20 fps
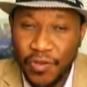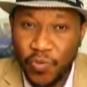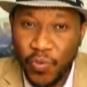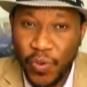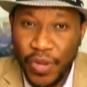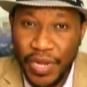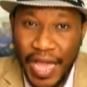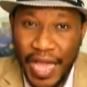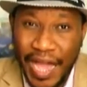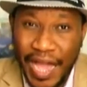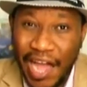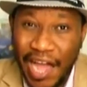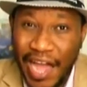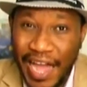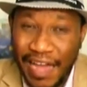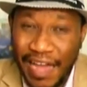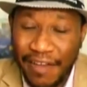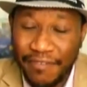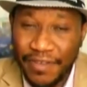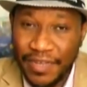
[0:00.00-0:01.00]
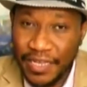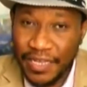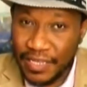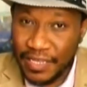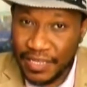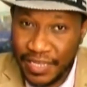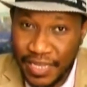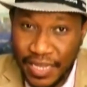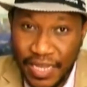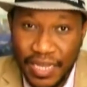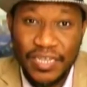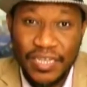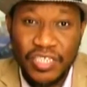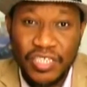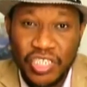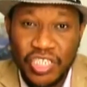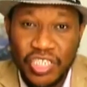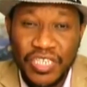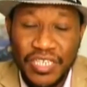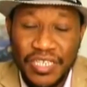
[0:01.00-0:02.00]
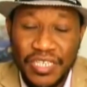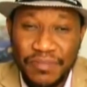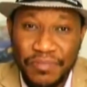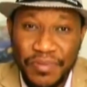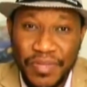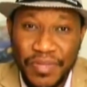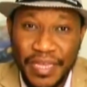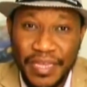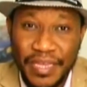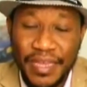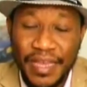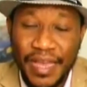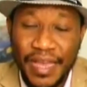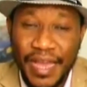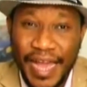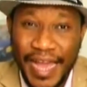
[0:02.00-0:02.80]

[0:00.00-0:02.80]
we now have the GDP